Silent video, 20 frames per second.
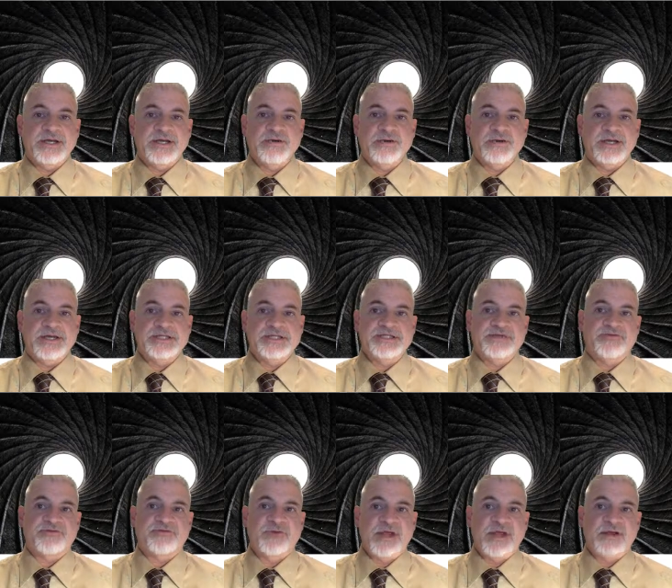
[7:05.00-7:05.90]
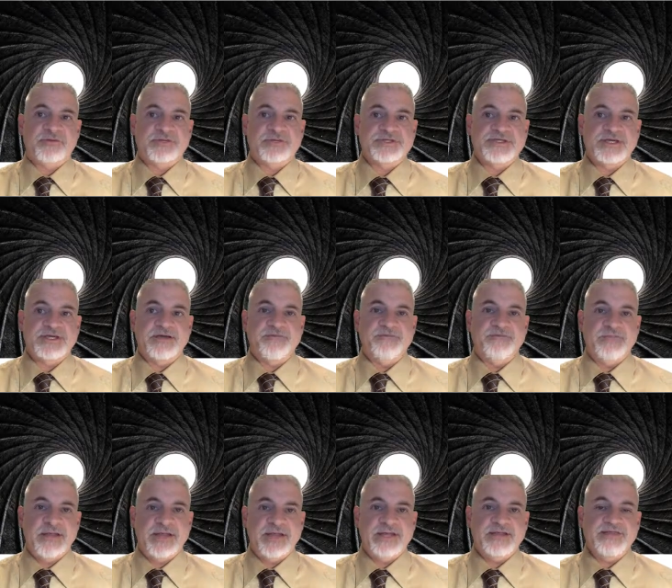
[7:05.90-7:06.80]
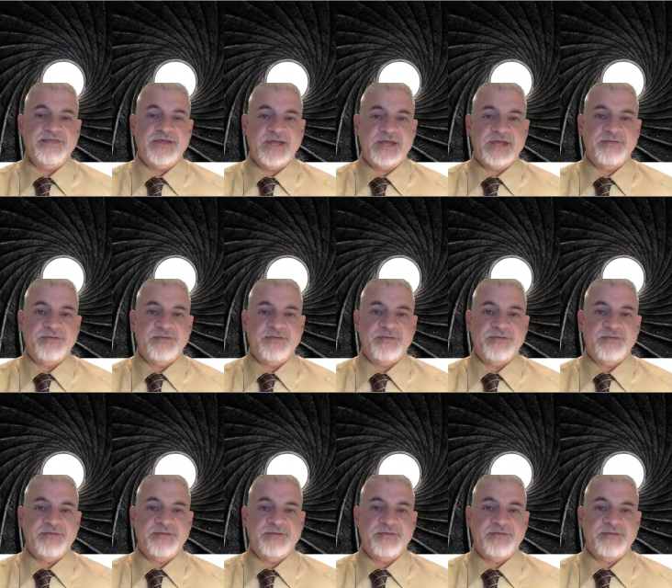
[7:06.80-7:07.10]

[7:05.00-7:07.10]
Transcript: increased frequency of meeting the